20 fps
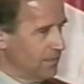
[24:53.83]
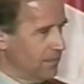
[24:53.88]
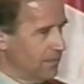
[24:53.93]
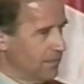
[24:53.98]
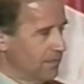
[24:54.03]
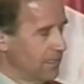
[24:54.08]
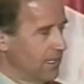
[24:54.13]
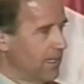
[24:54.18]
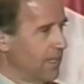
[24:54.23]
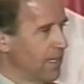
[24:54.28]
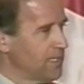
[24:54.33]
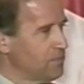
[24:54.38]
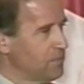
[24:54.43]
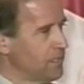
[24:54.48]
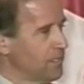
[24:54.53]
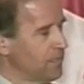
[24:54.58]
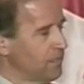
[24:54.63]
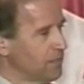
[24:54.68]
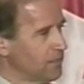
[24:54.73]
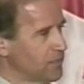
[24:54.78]
that has
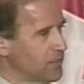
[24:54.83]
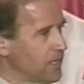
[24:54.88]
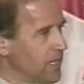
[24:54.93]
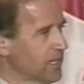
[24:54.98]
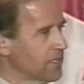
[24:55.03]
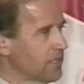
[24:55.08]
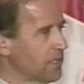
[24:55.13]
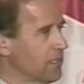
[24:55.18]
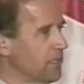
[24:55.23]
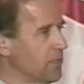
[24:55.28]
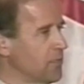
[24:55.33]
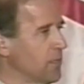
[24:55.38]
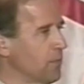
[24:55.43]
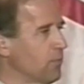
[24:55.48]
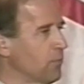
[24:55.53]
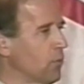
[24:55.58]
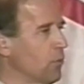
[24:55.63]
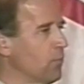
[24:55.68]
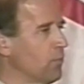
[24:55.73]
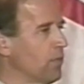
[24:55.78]
been interjected at the
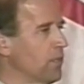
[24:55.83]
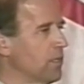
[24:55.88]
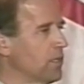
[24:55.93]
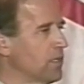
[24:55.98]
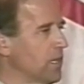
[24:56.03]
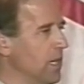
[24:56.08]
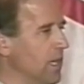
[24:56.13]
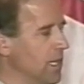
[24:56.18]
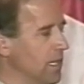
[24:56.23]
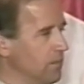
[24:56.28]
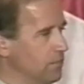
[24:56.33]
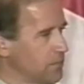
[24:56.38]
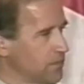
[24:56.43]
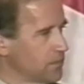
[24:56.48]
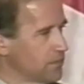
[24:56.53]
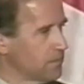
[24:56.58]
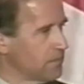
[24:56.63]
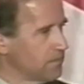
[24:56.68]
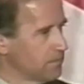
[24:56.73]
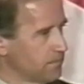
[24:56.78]
appropriate time.
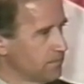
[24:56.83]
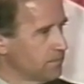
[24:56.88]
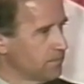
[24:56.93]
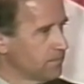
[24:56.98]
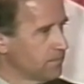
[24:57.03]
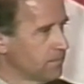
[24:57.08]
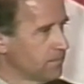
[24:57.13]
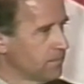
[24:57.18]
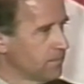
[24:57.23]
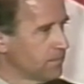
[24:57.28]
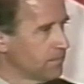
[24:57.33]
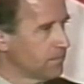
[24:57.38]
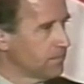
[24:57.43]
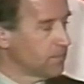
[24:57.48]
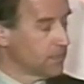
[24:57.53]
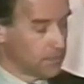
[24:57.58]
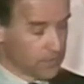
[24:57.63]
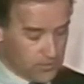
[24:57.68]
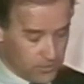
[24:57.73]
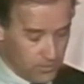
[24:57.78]

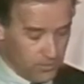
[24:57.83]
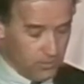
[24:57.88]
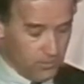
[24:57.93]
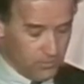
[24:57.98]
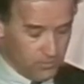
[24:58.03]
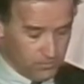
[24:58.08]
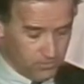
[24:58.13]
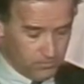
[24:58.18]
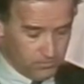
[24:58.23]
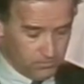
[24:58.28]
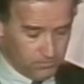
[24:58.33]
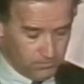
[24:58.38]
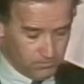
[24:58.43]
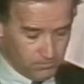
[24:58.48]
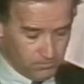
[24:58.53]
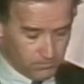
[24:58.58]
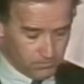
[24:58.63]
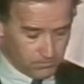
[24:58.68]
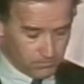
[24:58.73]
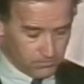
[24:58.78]
And so,
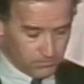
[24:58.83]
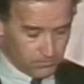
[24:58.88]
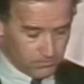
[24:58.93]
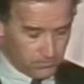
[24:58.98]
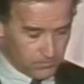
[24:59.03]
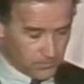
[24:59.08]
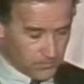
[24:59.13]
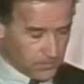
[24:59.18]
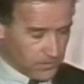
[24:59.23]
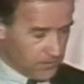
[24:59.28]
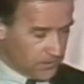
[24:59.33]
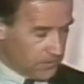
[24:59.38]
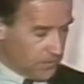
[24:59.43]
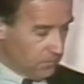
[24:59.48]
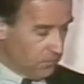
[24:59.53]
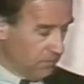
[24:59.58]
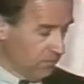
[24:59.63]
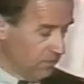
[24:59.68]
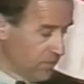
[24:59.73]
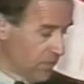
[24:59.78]

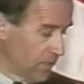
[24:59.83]
some of us